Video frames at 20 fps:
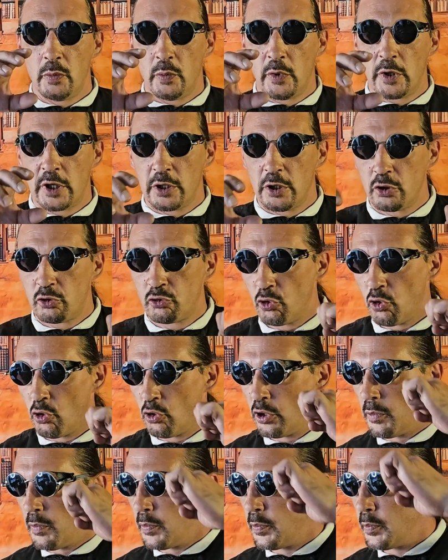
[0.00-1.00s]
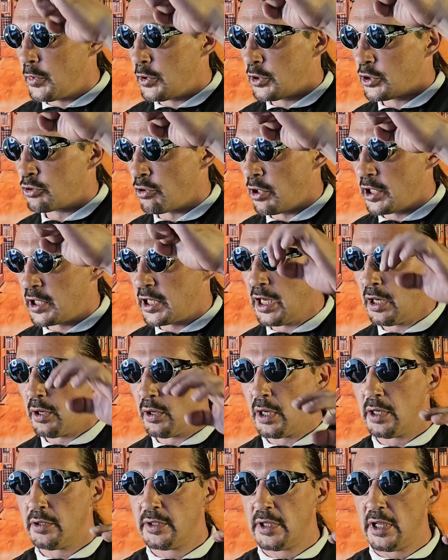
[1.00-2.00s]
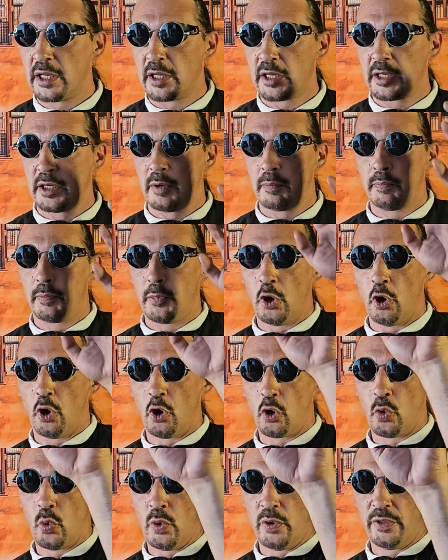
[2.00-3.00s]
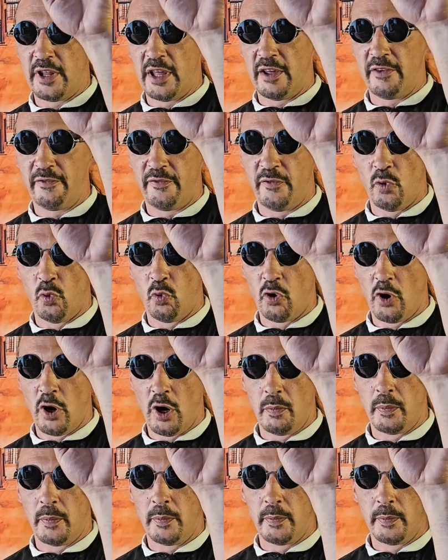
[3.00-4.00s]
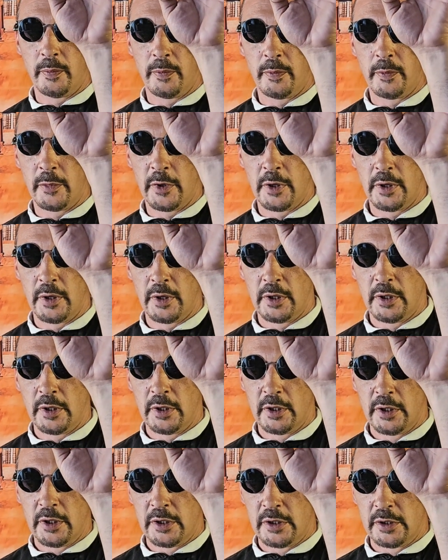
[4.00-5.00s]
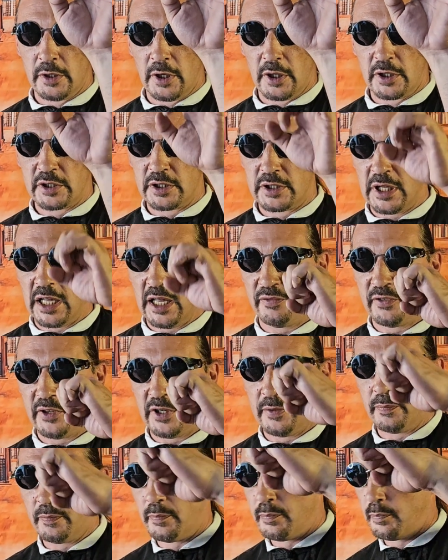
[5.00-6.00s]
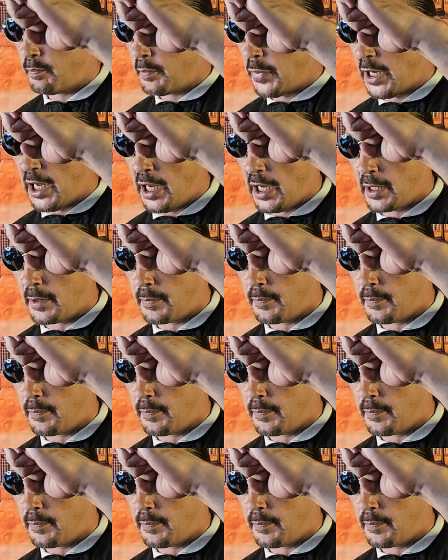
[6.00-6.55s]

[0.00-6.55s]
we're going to draw them and strike out, and they're going to block with their forearm. Nice and heavy. Bang.